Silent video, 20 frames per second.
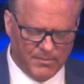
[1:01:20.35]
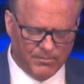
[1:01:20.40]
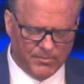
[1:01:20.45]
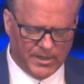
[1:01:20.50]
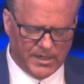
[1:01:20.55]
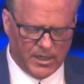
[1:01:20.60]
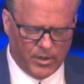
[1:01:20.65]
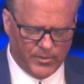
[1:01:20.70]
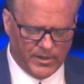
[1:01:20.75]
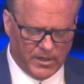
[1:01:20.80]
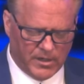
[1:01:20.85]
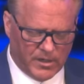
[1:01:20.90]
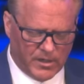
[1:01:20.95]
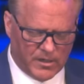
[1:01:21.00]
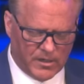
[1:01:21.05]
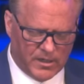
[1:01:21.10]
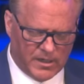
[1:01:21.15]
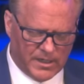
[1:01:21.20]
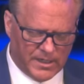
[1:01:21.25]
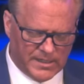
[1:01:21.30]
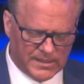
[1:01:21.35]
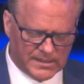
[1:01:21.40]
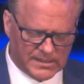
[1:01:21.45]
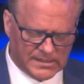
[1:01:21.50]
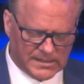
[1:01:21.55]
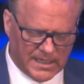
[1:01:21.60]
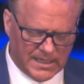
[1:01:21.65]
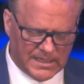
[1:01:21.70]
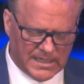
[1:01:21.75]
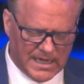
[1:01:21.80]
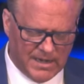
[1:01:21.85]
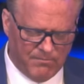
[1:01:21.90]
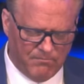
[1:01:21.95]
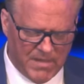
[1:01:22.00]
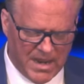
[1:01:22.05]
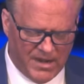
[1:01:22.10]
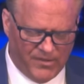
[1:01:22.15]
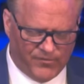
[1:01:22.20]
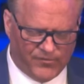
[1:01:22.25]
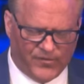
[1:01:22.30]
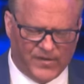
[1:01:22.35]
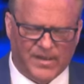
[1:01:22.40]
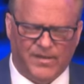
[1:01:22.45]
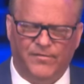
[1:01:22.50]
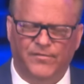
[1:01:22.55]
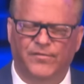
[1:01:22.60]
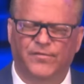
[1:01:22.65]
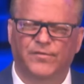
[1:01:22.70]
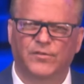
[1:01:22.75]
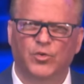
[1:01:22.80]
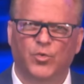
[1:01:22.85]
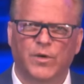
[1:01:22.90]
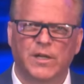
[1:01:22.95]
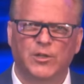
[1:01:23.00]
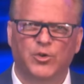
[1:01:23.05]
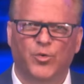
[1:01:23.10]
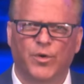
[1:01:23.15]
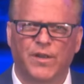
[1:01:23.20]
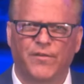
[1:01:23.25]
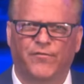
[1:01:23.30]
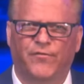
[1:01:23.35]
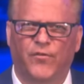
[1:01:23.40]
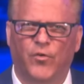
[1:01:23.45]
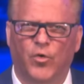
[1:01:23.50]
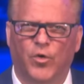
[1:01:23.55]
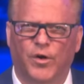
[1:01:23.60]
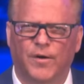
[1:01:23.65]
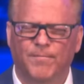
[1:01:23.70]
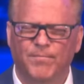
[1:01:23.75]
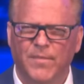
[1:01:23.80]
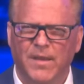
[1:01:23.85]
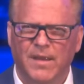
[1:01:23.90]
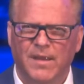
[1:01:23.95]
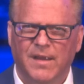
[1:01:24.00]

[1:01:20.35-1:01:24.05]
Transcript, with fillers: But here we are on Sunday, May 5th, 2024.